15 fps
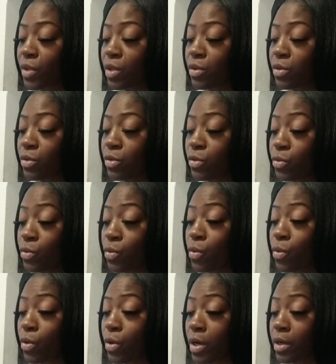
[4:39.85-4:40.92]
you
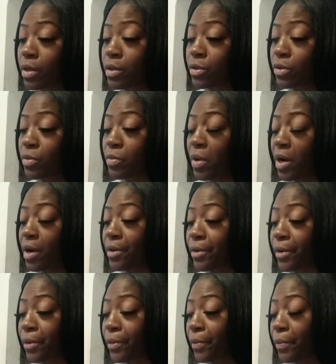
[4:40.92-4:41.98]
or your
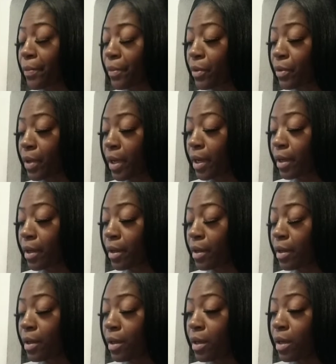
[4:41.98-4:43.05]
partner. Okay.
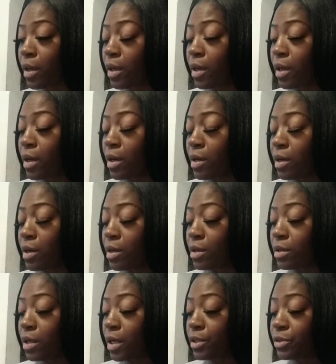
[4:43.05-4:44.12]

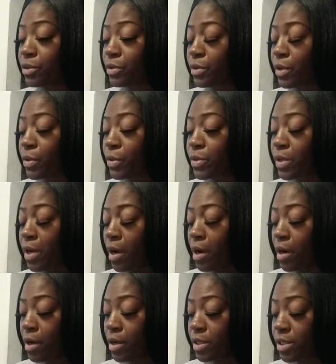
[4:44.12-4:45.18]
Under those
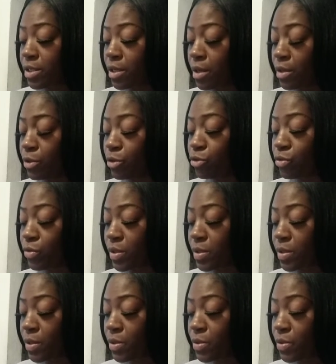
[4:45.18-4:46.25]
cards, you drew the
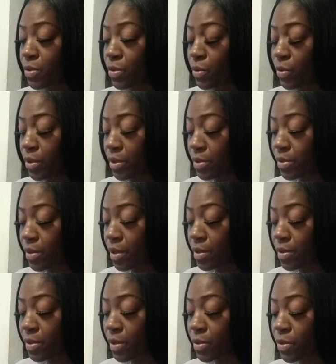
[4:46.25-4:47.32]
Six of Swords.
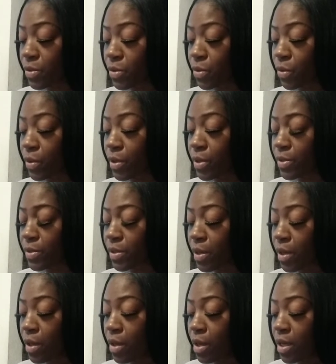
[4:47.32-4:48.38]
Six of Swords
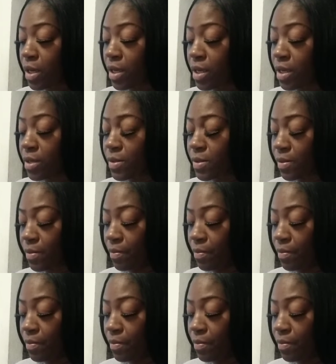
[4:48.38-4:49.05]
is